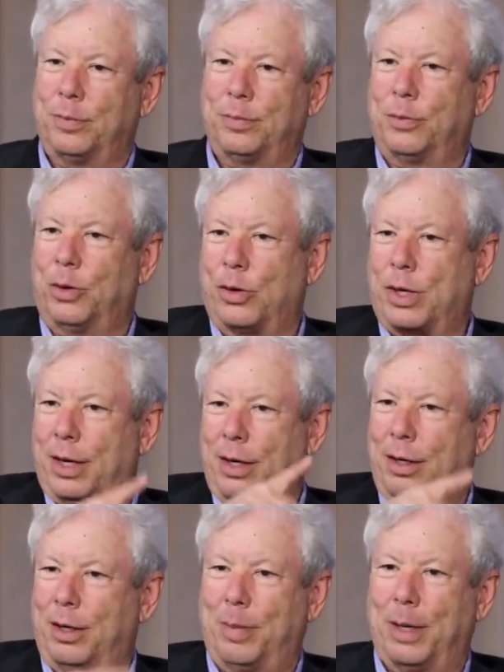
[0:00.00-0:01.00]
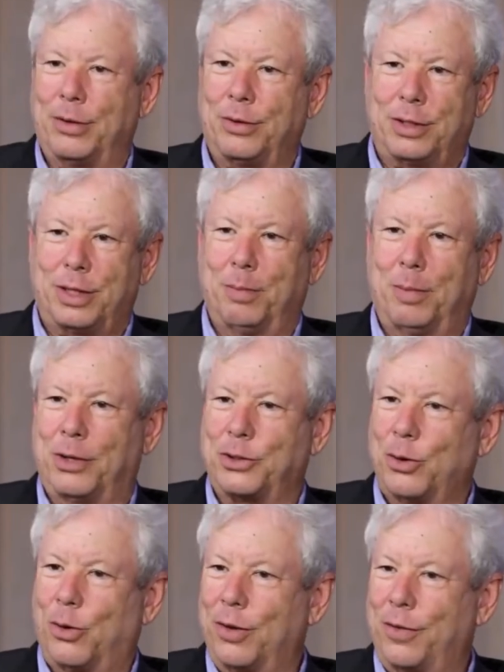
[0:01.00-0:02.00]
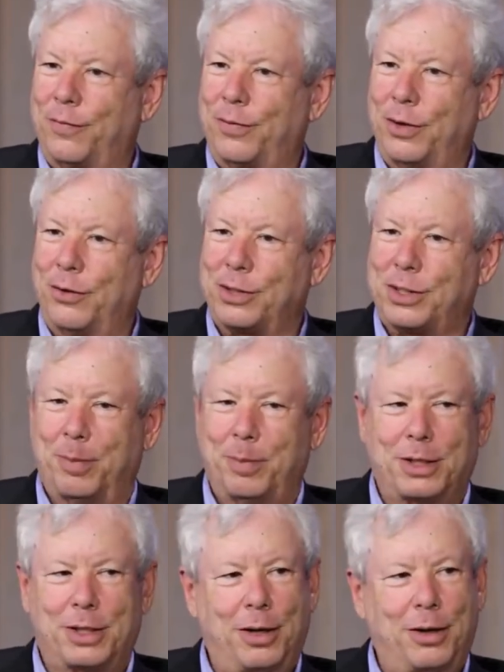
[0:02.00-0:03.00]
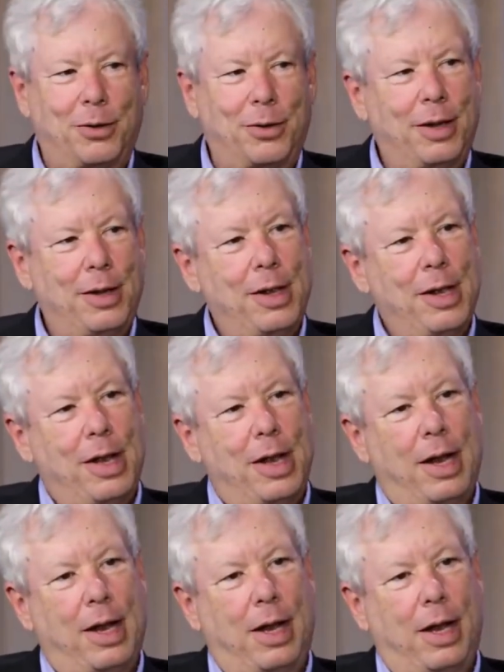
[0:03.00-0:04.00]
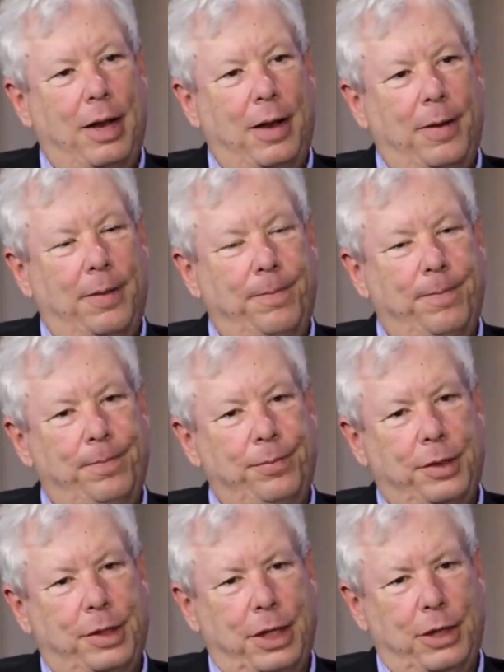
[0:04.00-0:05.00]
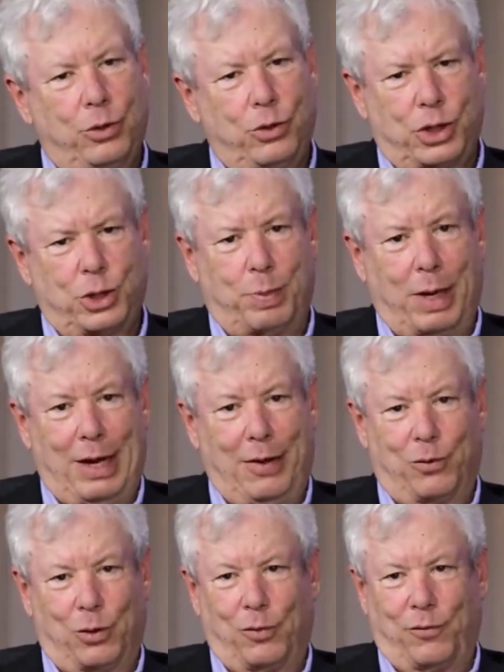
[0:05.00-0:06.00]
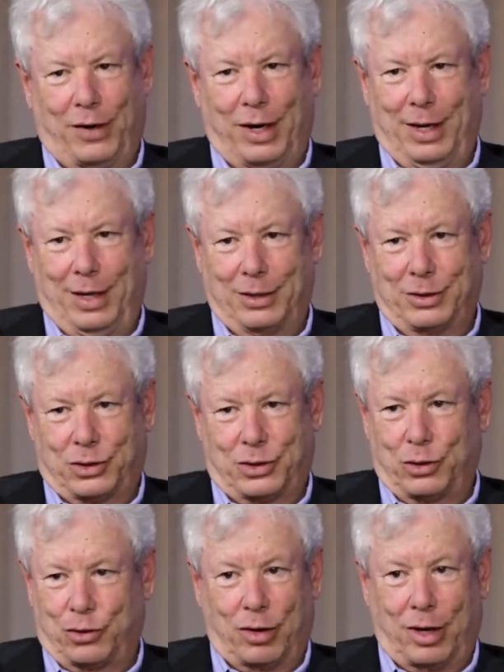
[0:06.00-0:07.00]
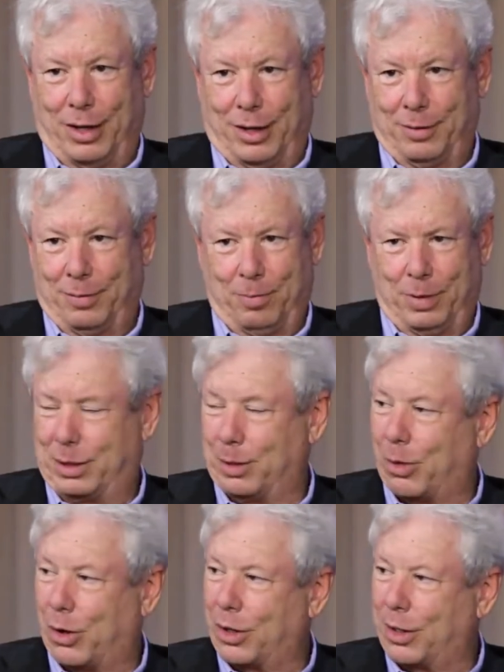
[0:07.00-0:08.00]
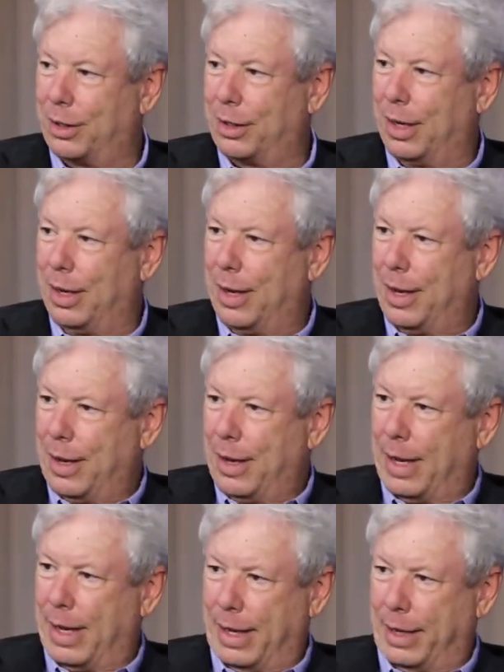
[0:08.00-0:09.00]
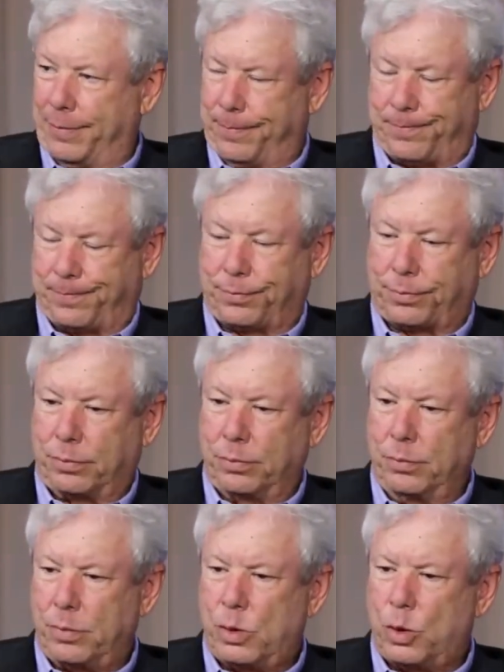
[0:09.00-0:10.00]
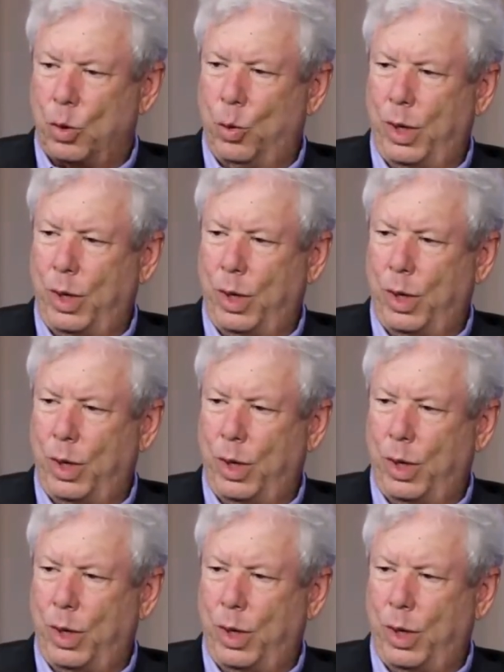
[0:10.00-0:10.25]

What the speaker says: located about 10 miles north of here in San Mateo that uses behavioral finance to try and beat the market. And we